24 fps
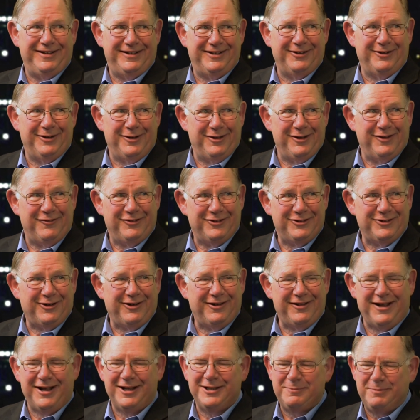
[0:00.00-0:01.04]
the
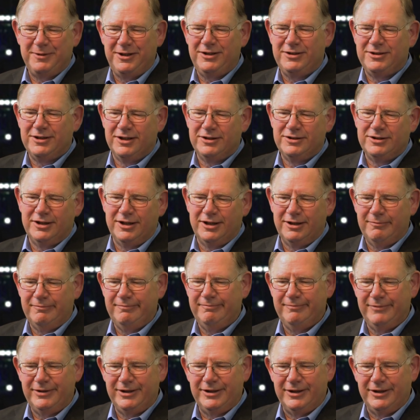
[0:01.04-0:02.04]
start of that speech, I said,